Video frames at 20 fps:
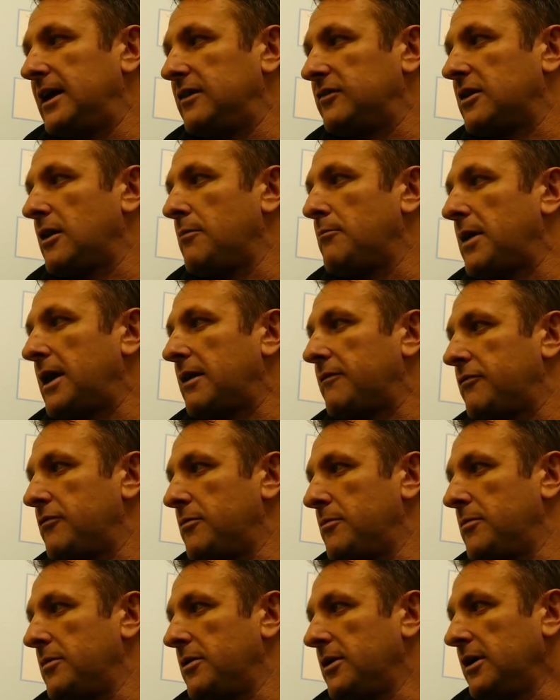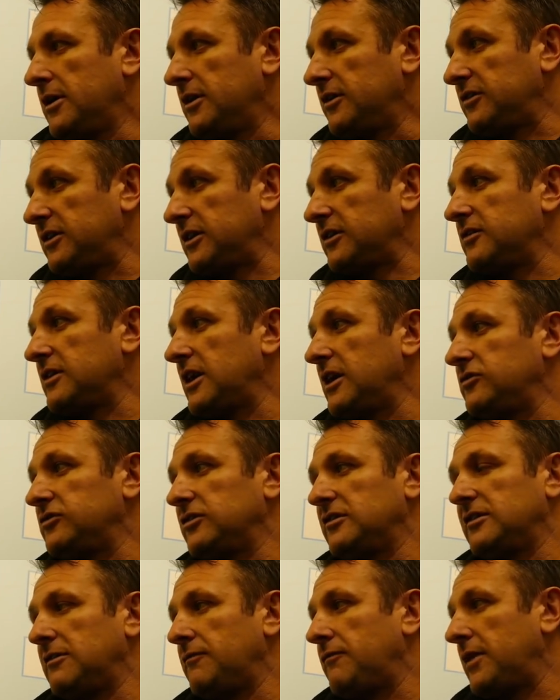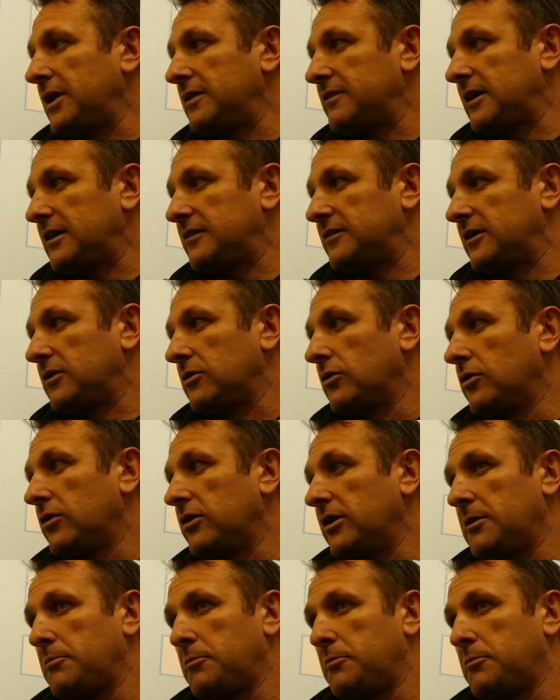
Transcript: he's come back from Six Nations in fantastic order.